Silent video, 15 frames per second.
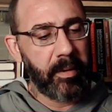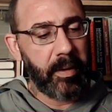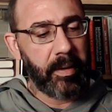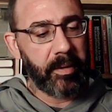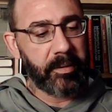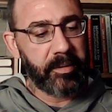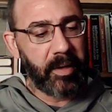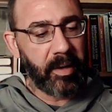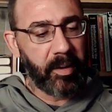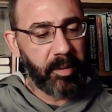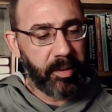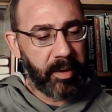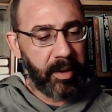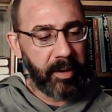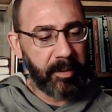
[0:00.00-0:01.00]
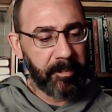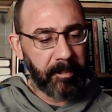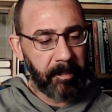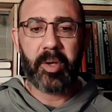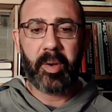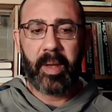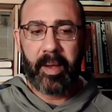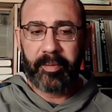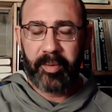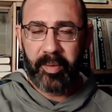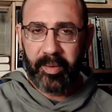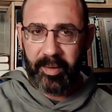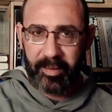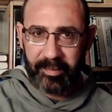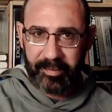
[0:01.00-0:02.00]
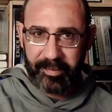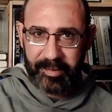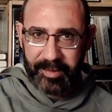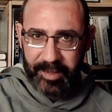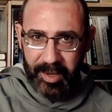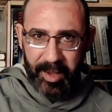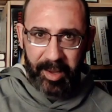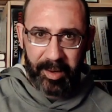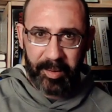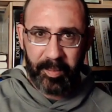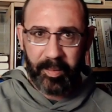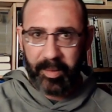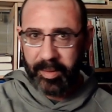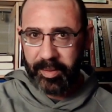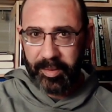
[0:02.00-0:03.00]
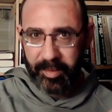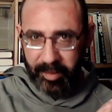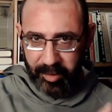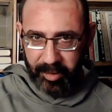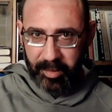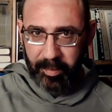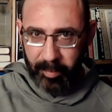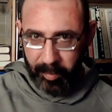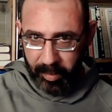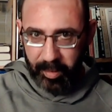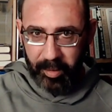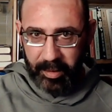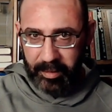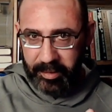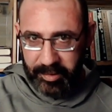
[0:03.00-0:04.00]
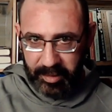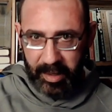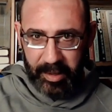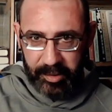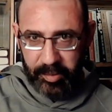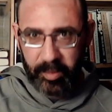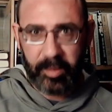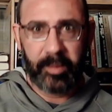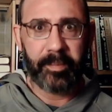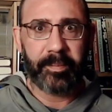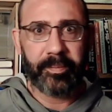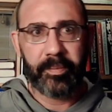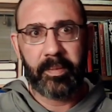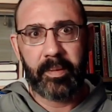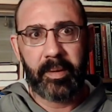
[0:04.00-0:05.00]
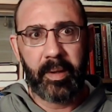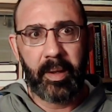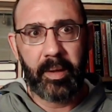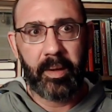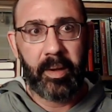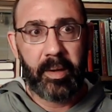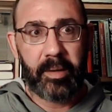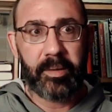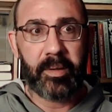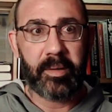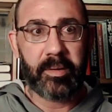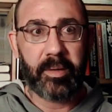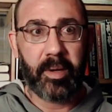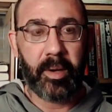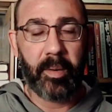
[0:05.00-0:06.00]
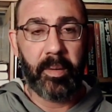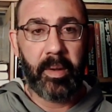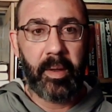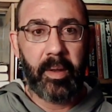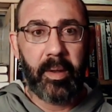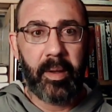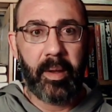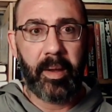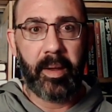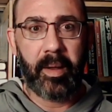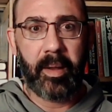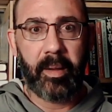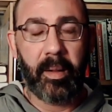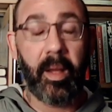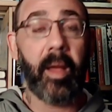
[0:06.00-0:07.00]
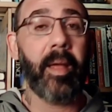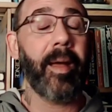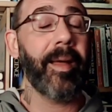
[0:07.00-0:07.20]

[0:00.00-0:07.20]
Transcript: Second thing, after done with your morning schedule, okay, just know I